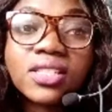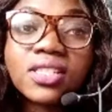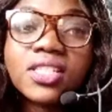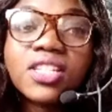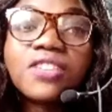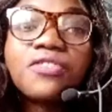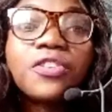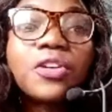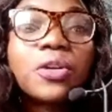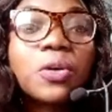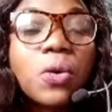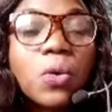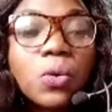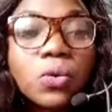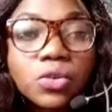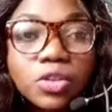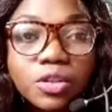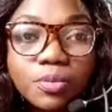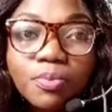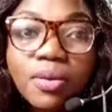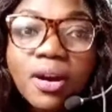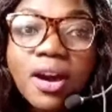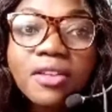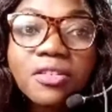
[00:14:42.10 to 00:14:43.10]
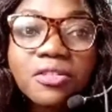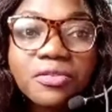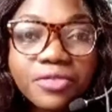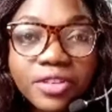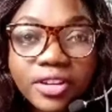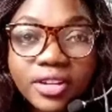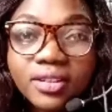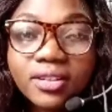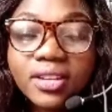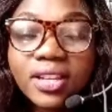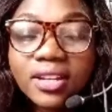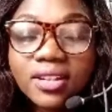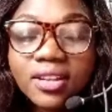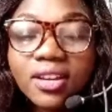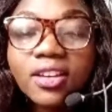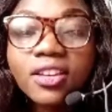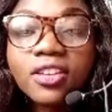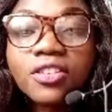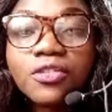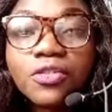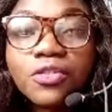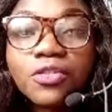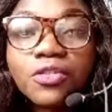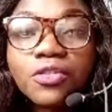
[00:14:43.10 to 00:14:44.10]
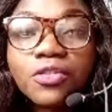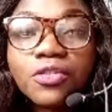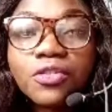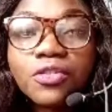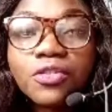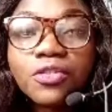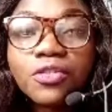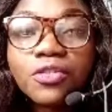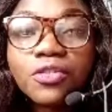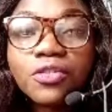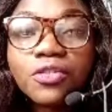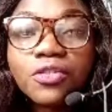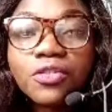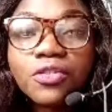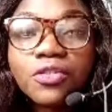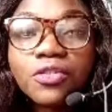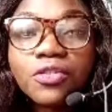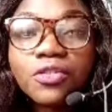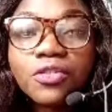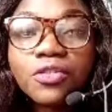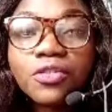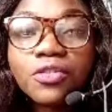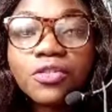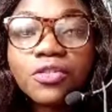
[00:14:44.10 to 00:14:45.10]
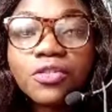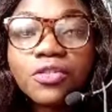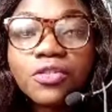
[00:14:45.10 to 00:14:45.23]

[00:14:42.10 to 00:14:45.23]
difficult part of it. Like if